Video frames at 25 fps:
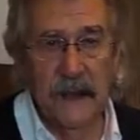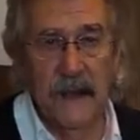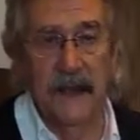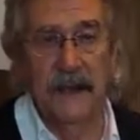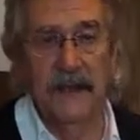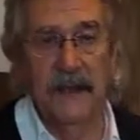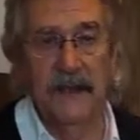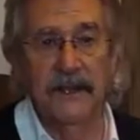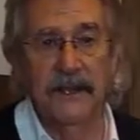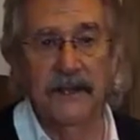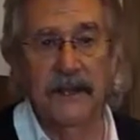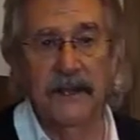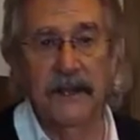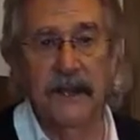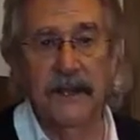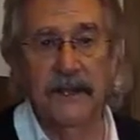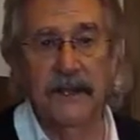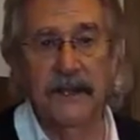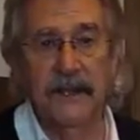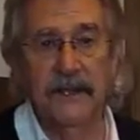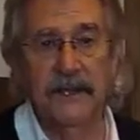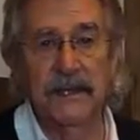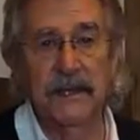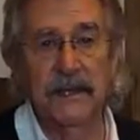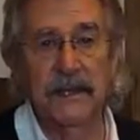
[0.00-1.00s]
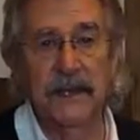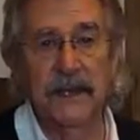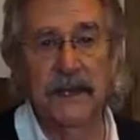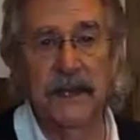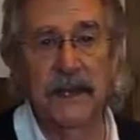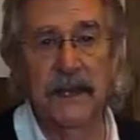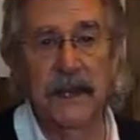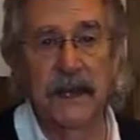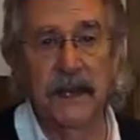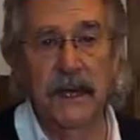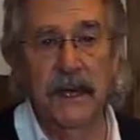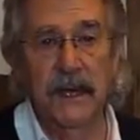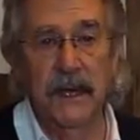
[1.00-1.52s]
And this brings us to the
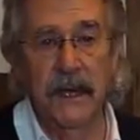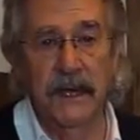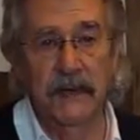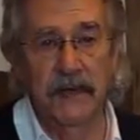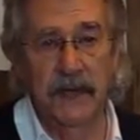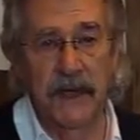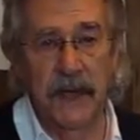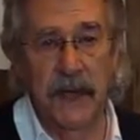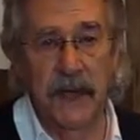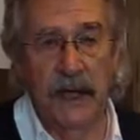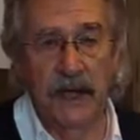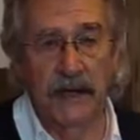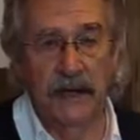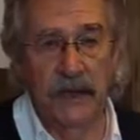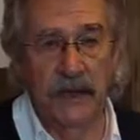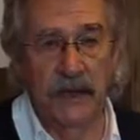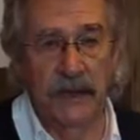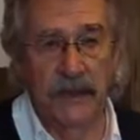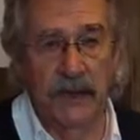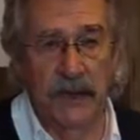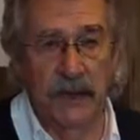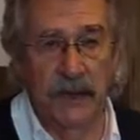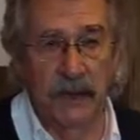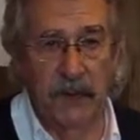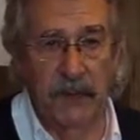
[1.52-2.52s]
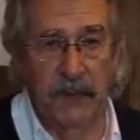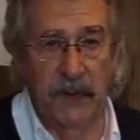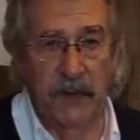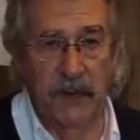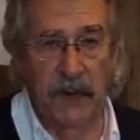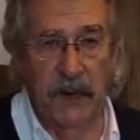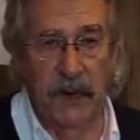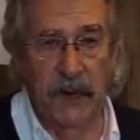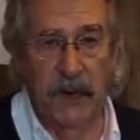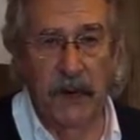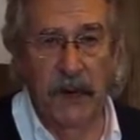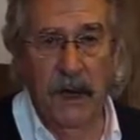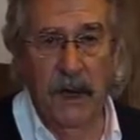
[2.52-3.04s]
beginning of the actual number.
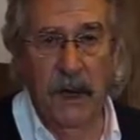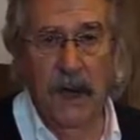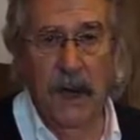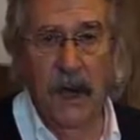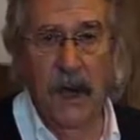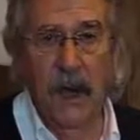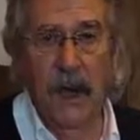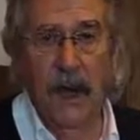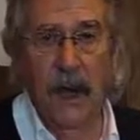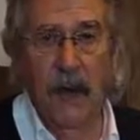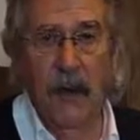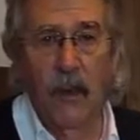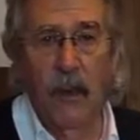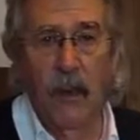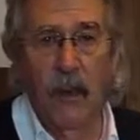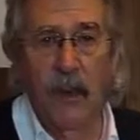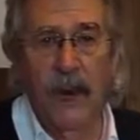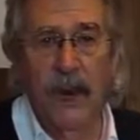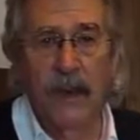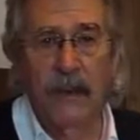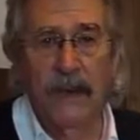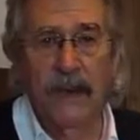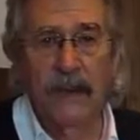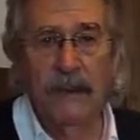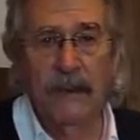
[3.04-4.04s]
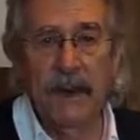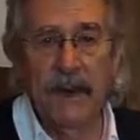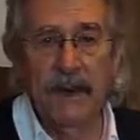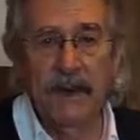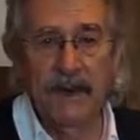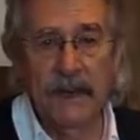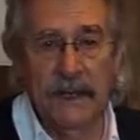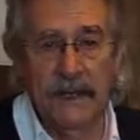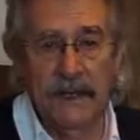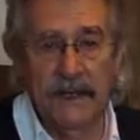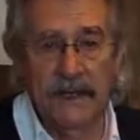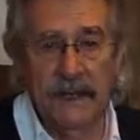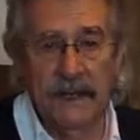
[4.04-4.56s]
What I mean by
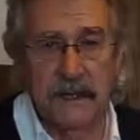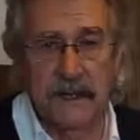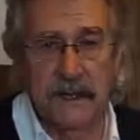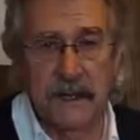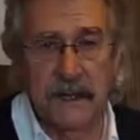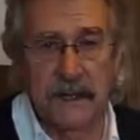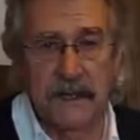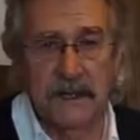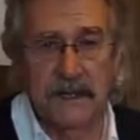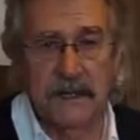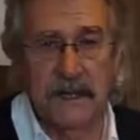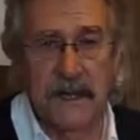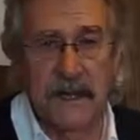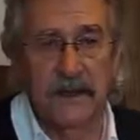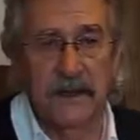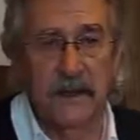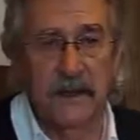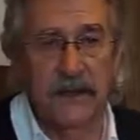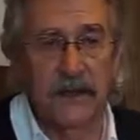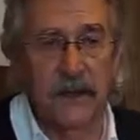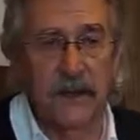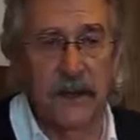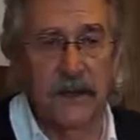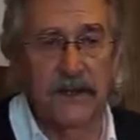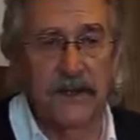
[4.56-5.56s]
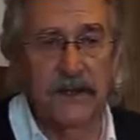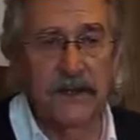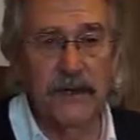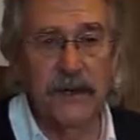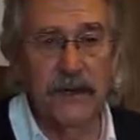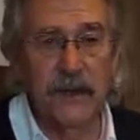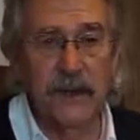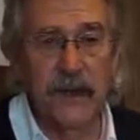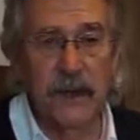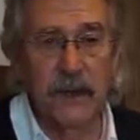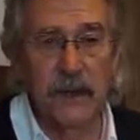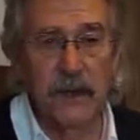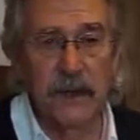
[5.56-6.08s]
this is that the first
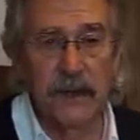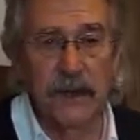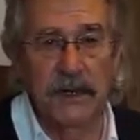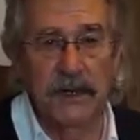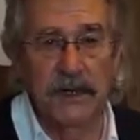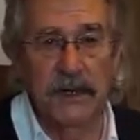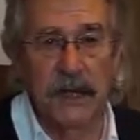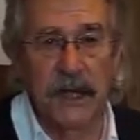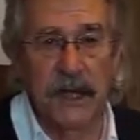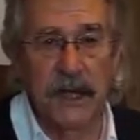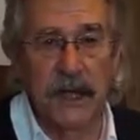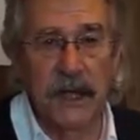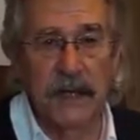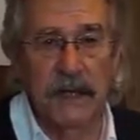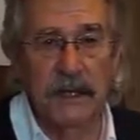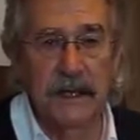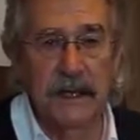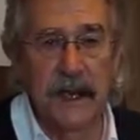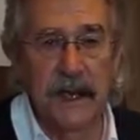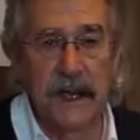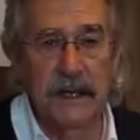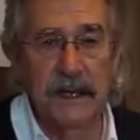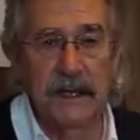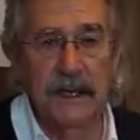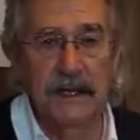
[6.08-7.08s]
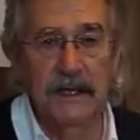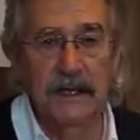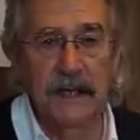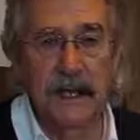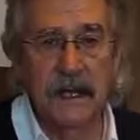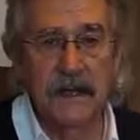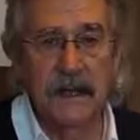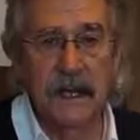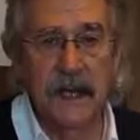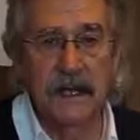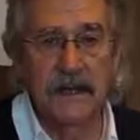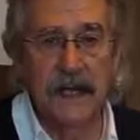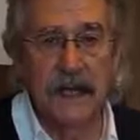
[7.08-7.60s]
two numbers tell us
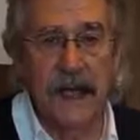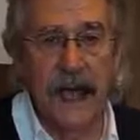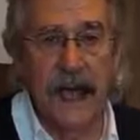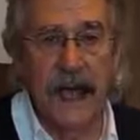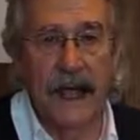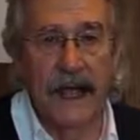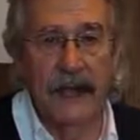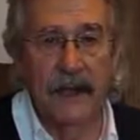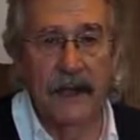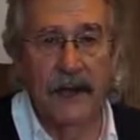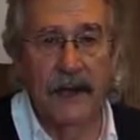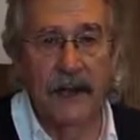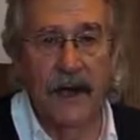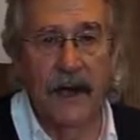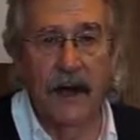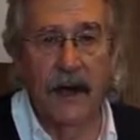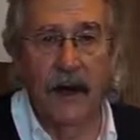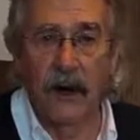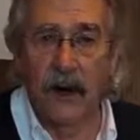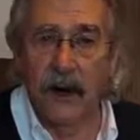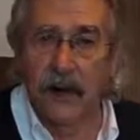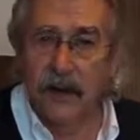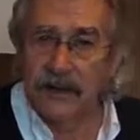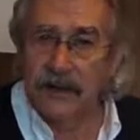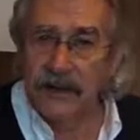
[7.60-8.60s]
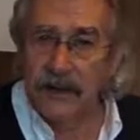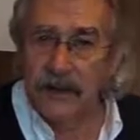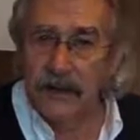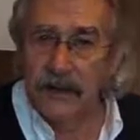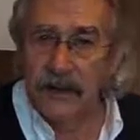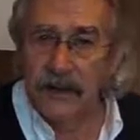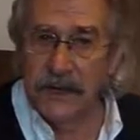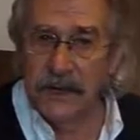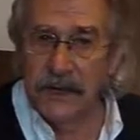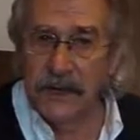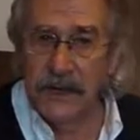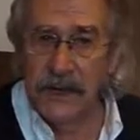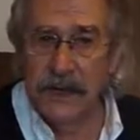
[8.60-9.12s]
that the alloy also
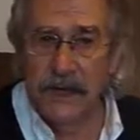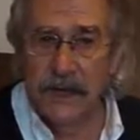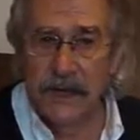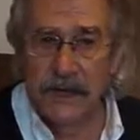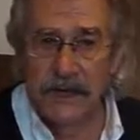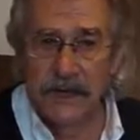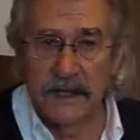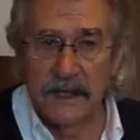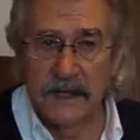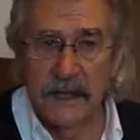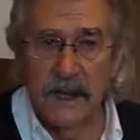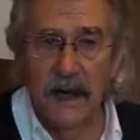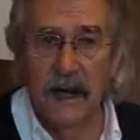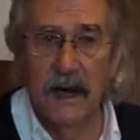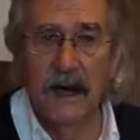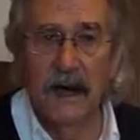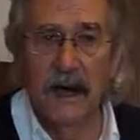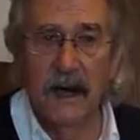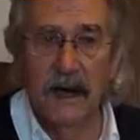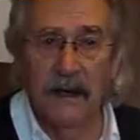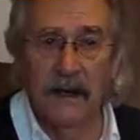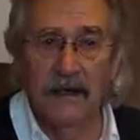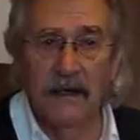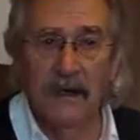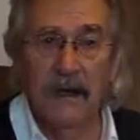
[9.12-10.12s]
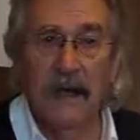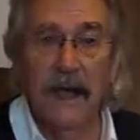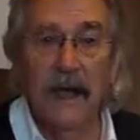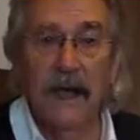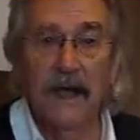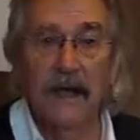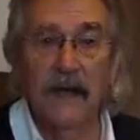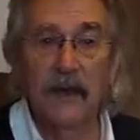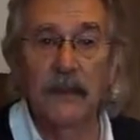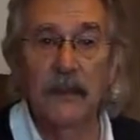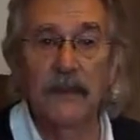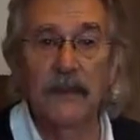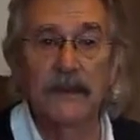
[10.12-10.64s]
contains other
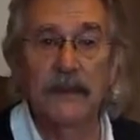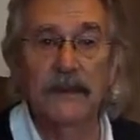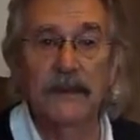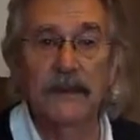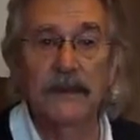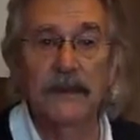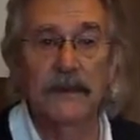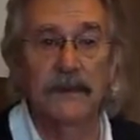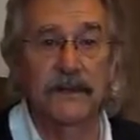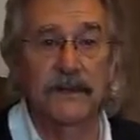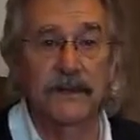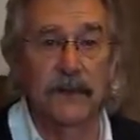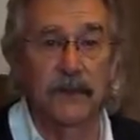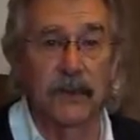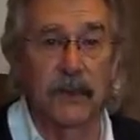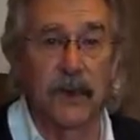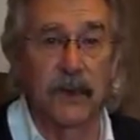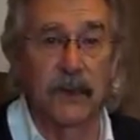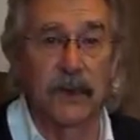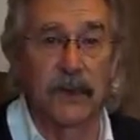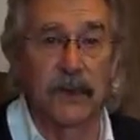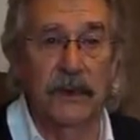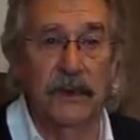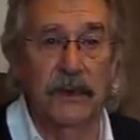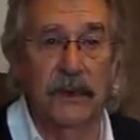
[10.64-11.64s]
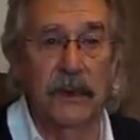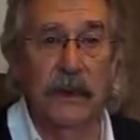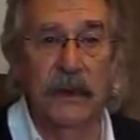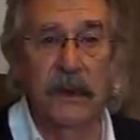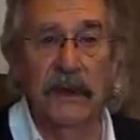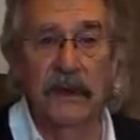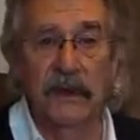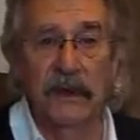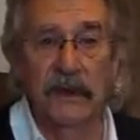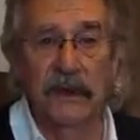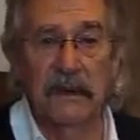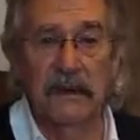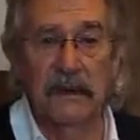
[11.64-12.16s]
elements such as chromium,
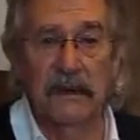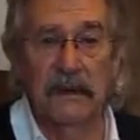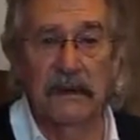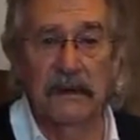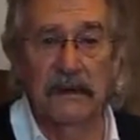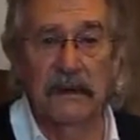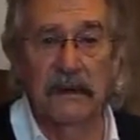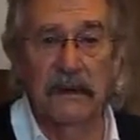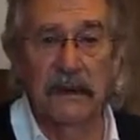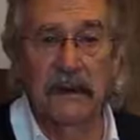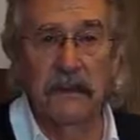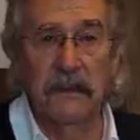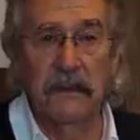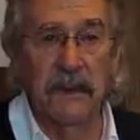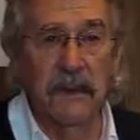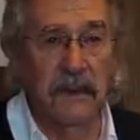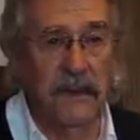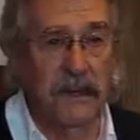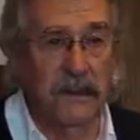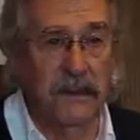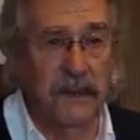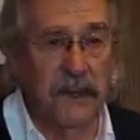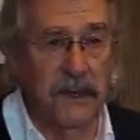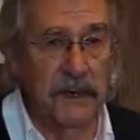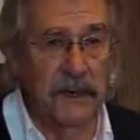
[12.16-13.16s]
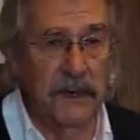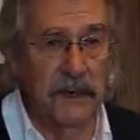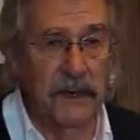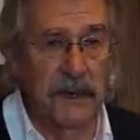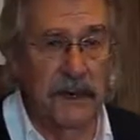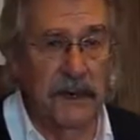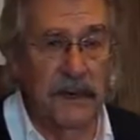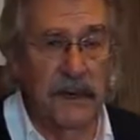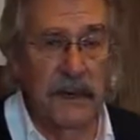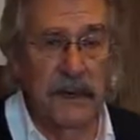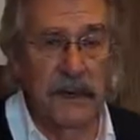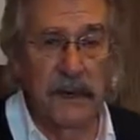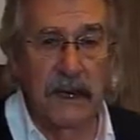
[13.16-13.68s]
nickel, molybdenum,
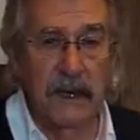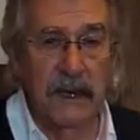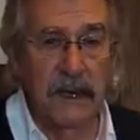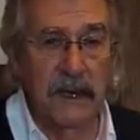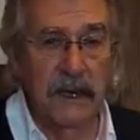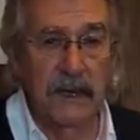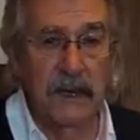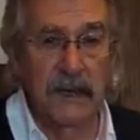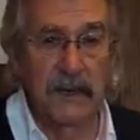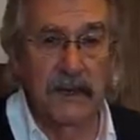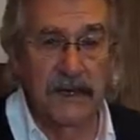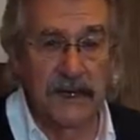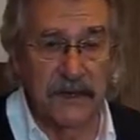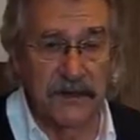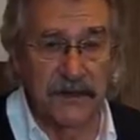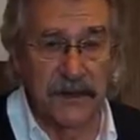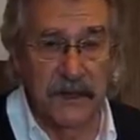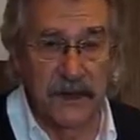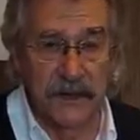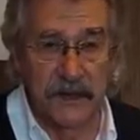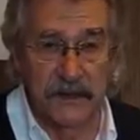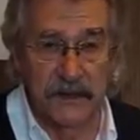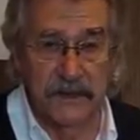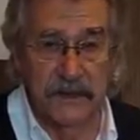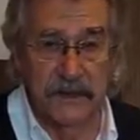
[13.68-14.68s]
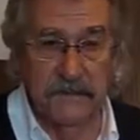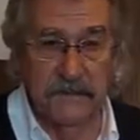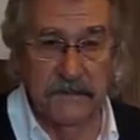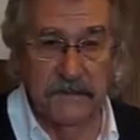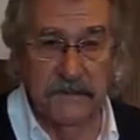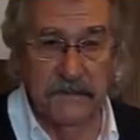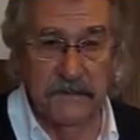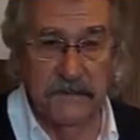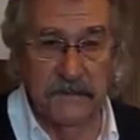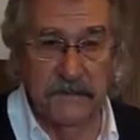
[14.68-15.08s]
and a host of others.